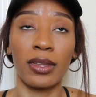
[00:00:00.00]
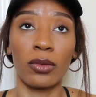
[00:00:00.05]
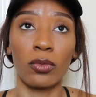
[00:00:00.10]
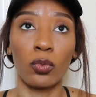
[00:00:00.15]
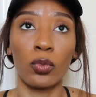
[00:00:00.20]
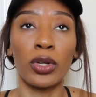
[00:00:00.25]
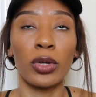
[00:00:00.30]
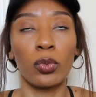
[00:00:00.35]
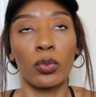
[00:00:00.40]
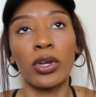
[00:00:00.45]

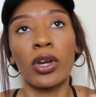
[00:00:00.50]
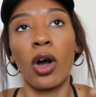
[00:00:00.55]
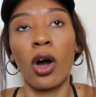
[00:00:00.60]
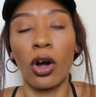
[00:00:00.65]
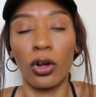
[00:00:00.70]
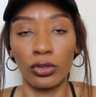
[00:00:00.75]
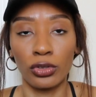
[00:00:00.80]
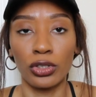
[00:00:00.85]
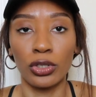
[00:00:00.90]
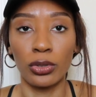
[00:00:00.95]
we, we
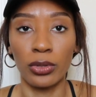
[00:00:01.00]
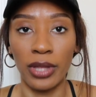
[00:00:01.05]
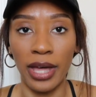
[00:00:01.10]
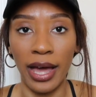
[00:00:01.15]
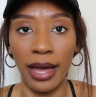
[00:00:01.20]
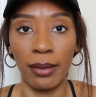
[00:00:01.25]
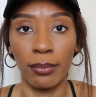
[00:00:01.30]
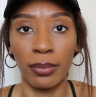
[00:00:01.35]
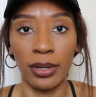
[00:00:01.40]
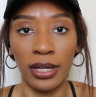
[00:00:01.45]
all do
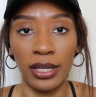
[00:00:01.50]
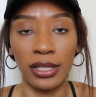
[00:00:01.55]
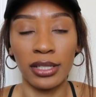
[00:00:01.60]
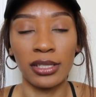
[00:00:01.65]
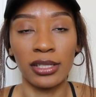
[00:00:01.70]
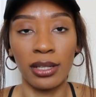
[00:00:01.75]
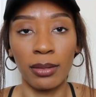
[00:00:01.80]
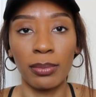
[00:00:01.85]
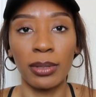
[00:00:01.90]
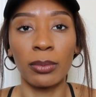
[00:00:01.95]
that, but
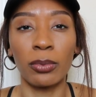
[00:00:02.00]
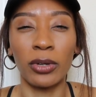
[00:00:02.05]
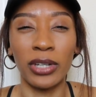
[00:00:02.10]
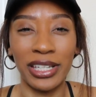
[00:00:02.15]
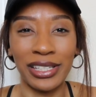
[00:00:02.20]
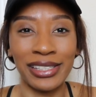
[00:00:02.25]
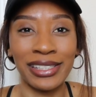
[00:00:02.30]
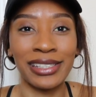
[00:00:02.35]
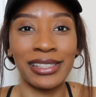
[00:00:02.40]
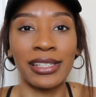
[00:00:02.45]
some people
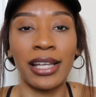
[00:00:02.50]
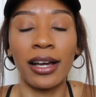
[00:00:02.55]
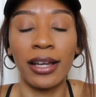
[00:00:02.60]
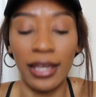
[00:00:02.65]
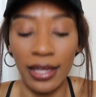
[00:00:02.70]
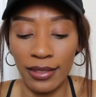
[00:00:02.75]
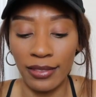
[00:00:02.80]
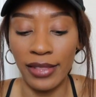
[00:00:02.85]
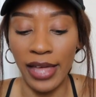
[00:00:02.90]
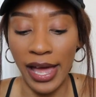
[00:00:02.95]
get stuck
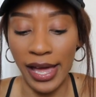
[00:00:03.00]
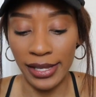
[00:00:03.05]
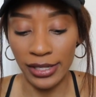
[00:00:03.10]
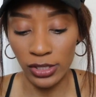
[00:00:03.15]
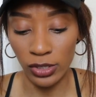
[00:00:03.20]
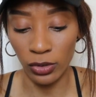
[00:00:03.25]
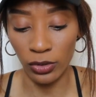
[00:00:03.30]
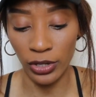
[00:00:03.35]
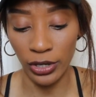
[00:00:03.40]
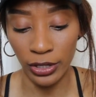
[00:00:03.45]
in that.
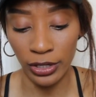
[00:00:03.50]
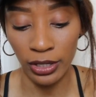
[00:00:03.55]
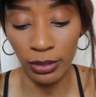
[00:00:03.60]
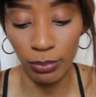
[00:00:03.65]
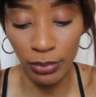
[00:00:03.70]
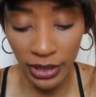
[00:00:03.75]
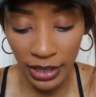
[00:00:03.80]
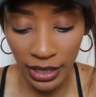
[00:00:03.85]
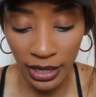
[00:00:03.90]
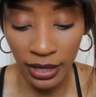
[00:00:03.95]
So there
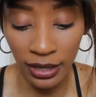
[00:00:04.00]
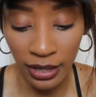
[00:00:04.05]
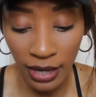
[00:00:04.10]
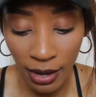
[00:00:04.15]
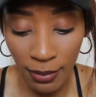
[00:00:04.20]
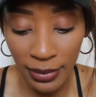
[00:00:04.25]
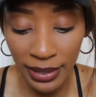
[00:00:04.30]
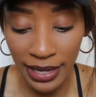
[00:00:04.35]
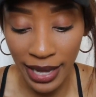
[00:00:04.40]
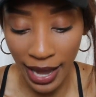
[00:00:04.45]
could be a
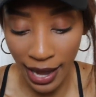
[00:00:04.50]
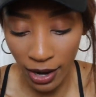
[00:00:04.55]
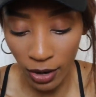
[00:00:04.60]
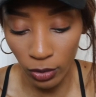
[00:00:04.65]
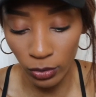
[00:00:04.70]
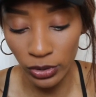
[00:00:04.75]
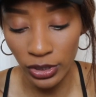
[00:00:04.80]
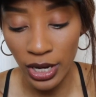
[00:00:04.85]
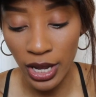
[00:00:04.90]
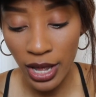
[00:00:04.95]
coming
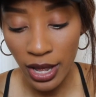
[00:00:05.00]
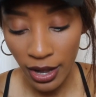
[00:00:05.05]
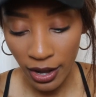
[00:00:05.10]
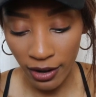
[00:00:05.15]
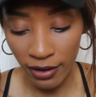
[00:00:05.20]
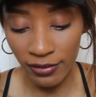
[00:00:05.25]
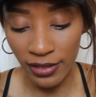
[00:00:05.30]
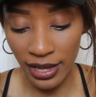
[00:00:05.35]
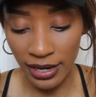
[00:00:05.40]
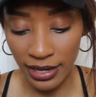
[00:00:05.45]
out
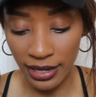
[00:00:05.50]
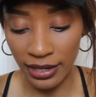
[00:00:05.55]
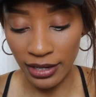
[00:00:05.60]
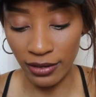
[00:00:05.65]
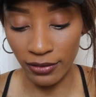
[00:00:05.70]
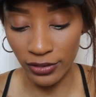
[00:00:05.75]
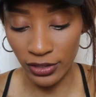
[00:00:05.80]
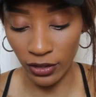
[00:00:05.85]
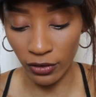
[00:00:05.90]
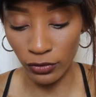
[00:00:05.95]
of that
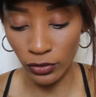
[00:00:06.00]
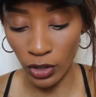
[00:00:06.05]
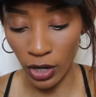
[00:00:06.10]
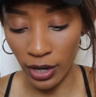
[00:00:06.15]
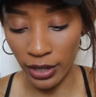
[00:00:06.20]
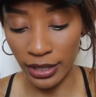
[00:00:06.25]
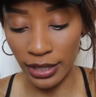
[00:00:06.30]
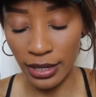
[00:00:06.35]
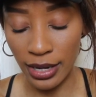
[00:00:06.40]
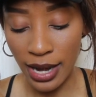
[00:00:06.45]
negative
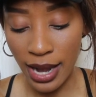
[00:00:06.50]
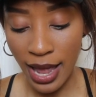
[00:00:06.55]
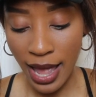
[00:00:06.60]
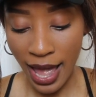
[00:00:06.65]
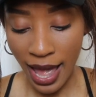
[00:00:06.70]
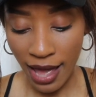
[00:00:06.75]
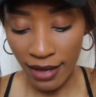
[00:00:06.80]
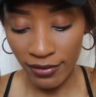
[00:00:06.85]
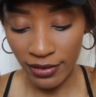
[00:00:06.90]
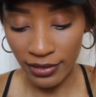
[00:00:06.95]
self-talk and
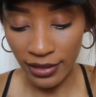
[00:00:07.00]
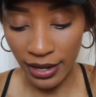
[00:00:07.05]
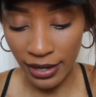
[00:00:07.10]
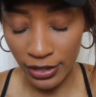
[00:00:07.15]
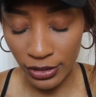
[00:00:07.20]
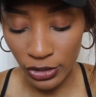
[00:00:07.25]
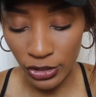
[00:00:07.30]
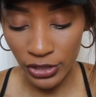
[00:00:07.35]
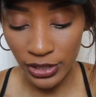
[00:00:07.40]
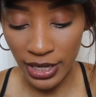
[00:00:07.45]
having that
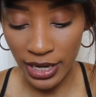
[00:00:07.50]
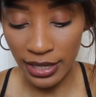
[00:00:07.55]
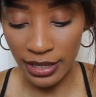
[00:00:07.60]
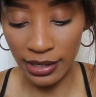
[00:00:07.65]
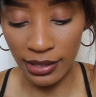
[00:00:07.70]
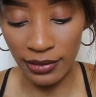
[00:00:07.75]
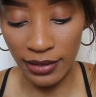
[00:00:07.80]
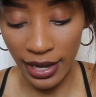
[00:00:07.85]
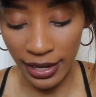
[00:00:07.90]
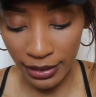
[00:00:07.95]

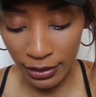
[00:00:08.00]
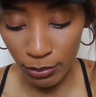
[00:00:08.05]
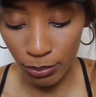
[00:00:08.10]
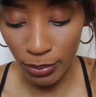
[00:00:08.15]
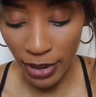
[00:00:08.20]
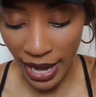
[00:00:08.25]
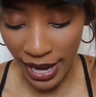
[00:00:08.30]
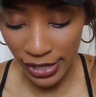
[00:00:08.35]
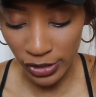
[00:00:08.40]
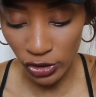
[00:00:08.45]
understanding and that
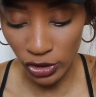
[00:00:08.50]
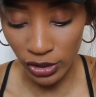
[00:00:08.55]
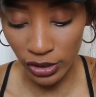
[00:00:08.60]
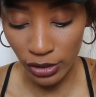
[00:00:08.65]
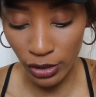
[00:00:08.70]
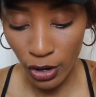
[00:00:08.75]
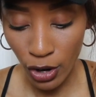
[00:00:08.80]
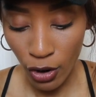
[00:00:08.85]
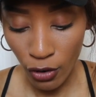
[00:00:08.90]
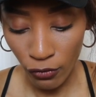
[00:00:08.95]

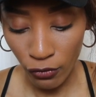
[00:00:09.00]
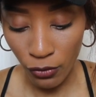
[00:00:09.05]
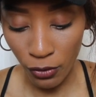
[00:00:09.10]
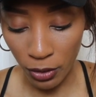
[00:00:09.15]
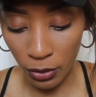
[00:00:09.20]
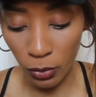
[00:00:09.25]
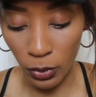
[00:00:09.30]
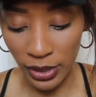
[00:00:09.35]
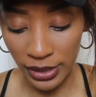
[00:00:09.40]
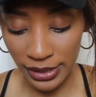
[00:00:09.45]
compassion
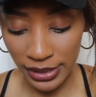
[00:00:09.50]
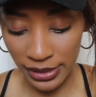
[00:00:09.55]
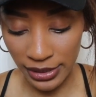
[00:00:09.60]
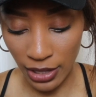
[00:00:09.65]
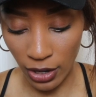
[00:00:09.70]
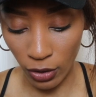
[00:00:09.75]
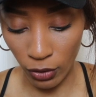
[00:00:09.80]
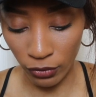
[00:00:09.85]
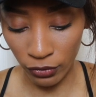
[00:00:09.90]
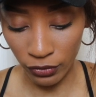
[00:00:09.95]
for
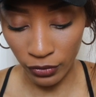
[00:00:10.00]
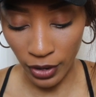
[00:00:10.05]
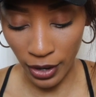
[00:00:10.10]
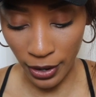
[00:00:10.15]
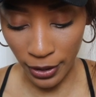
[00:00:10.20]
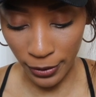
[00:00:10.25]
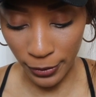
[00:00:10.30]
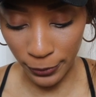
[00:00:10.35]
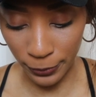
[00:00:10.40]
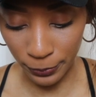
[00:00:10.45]
oneself
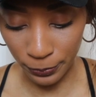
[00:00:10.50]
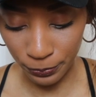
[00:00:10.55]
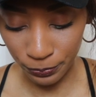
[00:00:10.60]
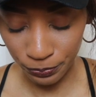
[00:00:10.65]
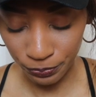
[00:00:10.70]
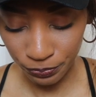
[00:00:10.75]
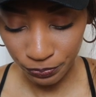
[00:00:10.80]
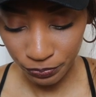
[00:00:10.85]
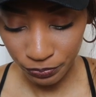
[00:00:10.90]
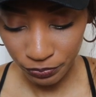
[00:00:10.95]
um,
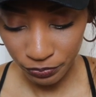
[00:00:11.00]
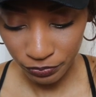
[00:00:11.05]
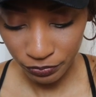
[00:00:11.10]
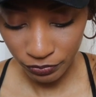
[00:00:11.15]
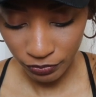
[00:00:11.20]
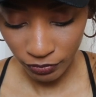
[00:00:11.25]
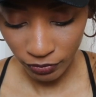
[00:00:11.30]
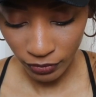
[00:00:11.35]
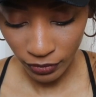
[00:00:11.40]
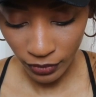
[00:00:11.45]

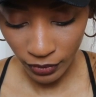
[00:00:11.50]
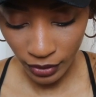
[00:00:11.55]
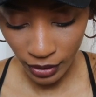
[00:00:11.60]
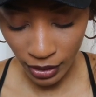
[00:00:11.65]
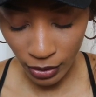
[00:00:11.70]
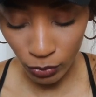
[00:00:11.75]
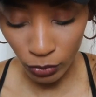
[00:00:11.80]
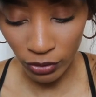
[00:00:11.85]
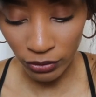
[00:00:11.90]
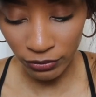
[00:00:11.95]

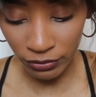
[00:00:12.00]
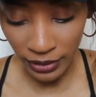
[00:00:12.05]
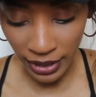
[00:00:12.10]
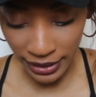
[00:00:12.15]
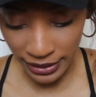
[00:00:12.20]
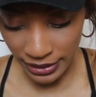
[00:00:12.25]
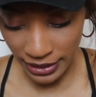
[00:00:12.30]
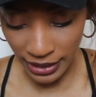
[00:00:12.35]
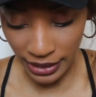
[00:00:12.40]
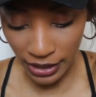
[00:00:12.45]
and
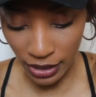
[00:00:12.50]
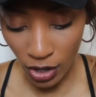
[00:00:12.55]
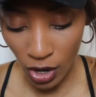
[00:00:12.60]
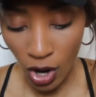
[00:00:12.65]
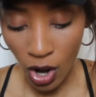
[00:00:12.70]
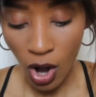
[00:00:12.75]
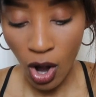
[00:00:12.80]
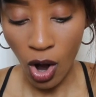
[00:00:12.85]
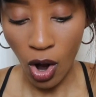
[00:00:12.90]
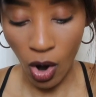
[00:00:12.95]
reflecting
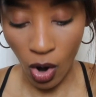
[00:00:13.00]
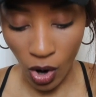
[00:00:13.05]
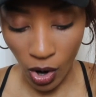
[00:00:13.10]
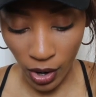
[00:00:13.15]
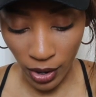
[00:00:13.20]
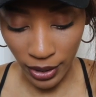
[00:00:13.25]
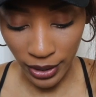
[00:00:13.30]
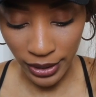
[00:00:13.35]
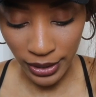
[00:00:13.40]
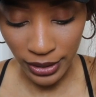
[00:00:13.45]

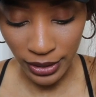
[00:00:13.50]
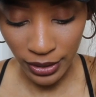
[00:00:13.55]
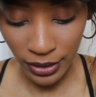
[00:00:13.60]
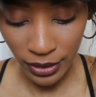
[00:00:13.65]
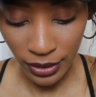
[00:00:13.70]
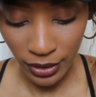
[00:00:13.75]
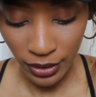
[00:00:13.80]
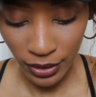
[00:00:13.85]
on